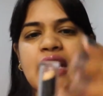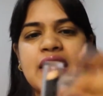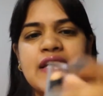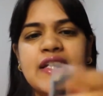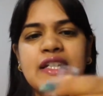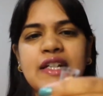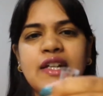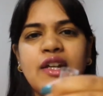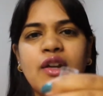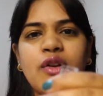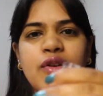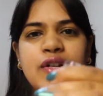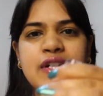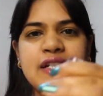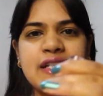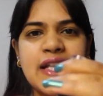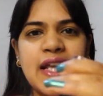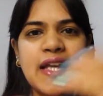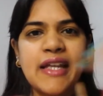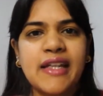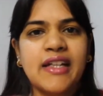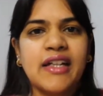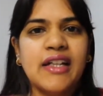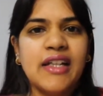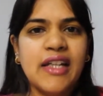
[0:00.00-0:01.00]
It looks
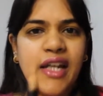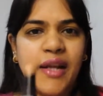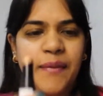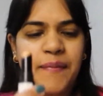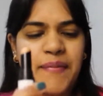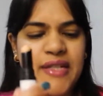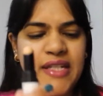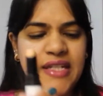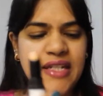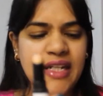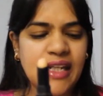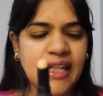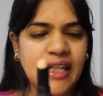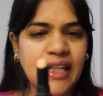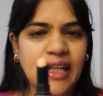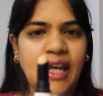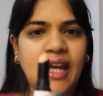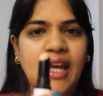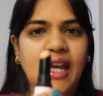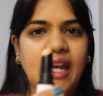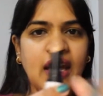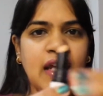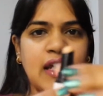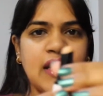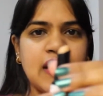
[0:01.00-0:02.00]
like a lipstick
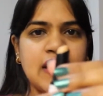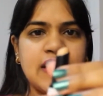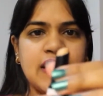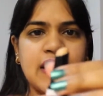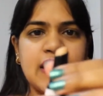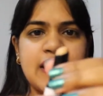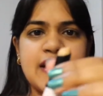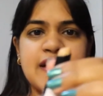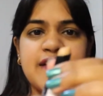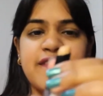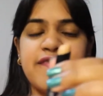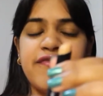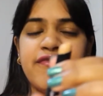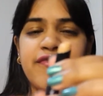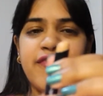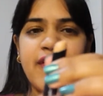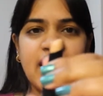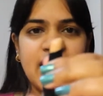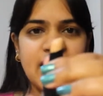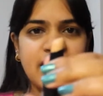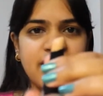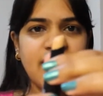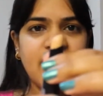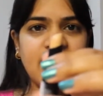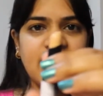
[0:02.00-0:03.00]
and it's
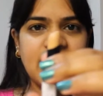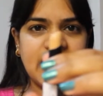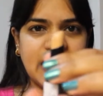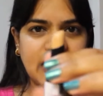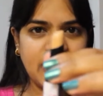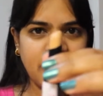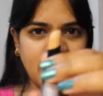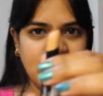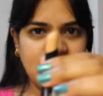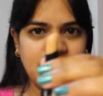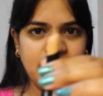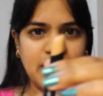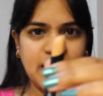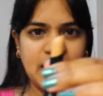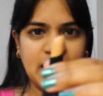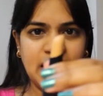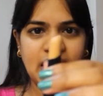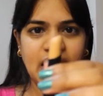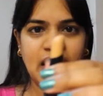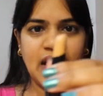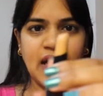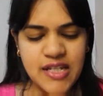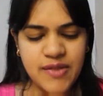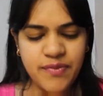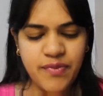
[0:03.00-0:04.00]
very creamy.
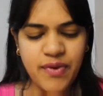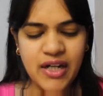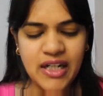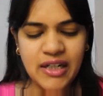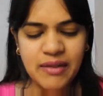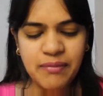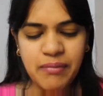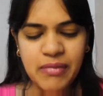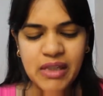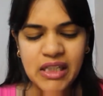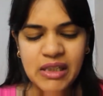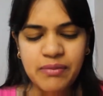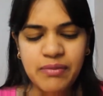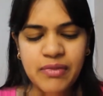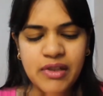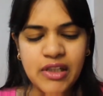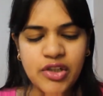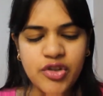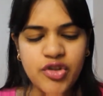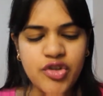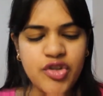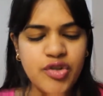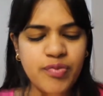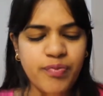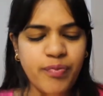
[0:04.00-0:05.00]
It's very minimal.
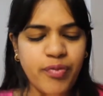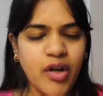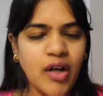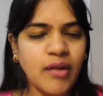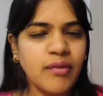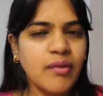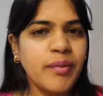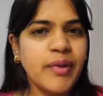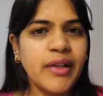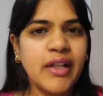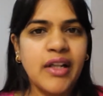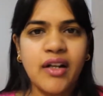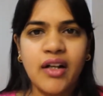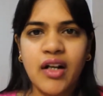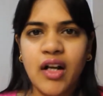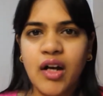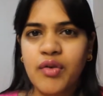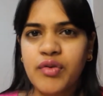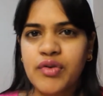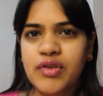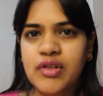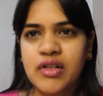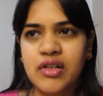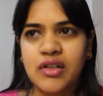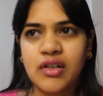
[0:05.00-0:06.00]
You probably
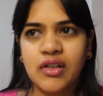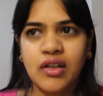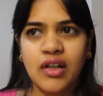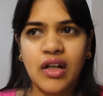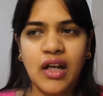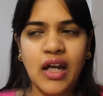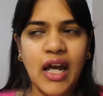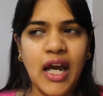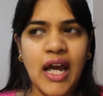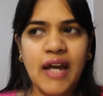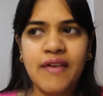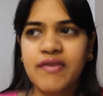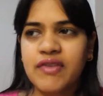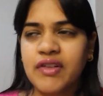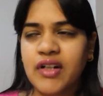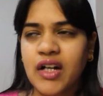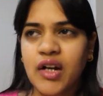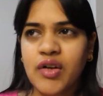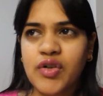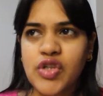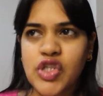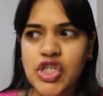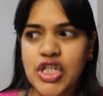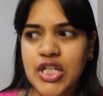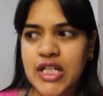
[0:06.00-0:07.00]
have
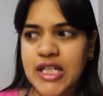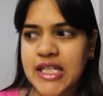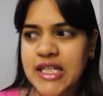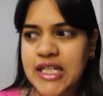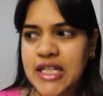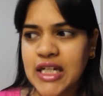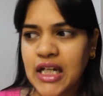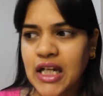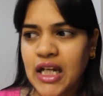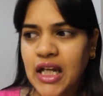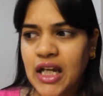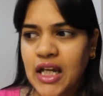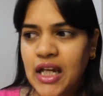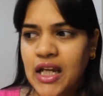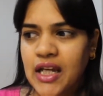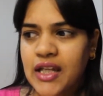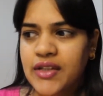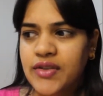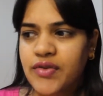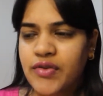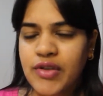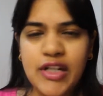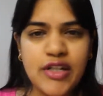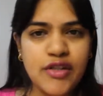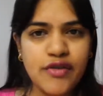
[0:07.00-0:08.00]
around just
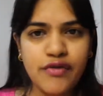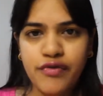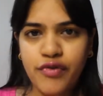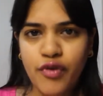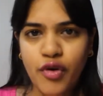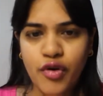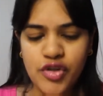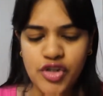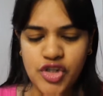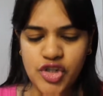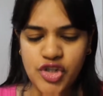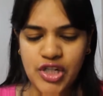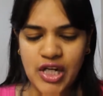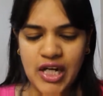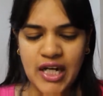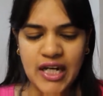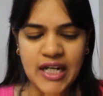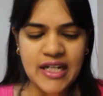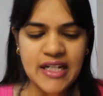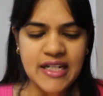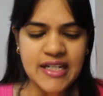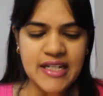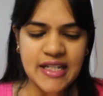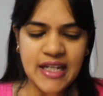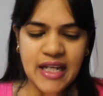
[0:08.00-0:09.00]
3 to 4
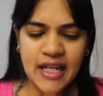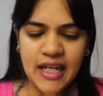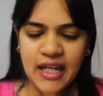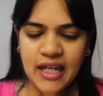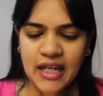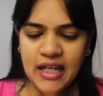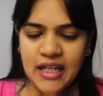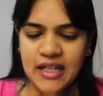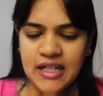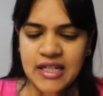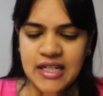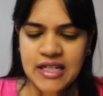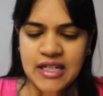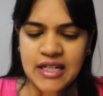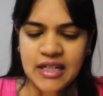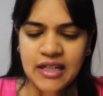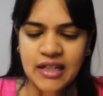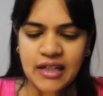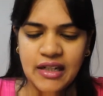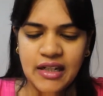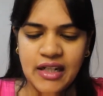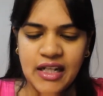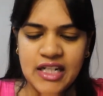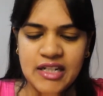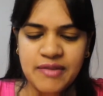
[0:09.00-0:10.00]
shades, and
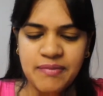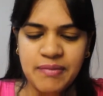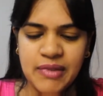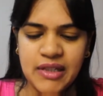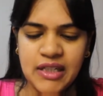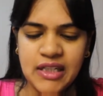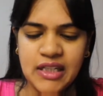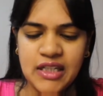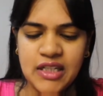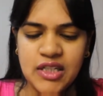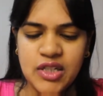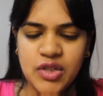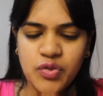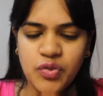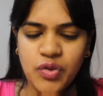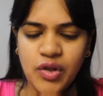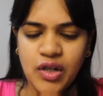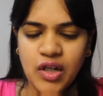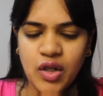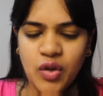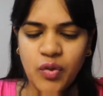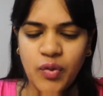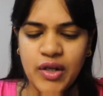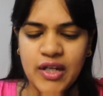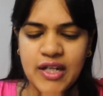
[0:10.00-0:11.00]
let me do
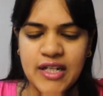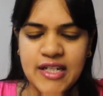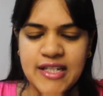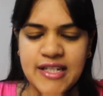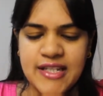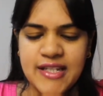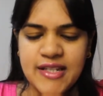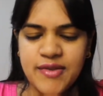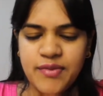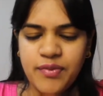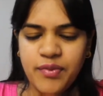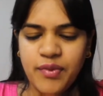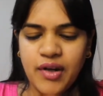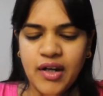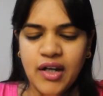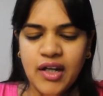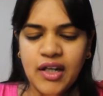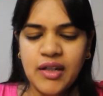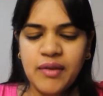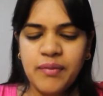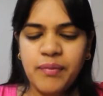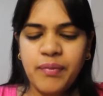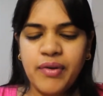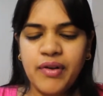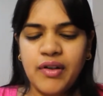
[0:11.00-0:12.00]
a quick
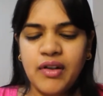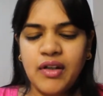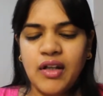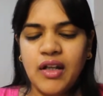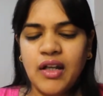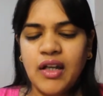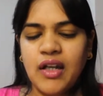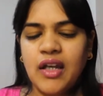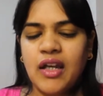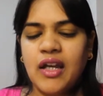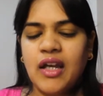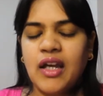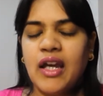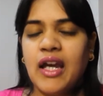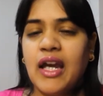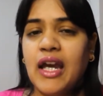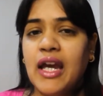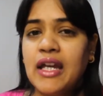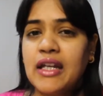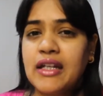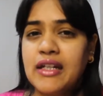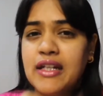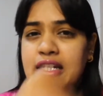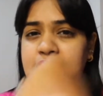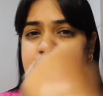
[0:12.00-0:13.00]
swipe,
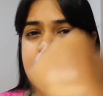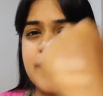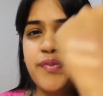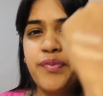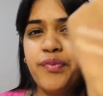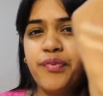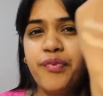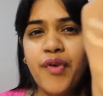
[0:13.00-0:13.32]
and it's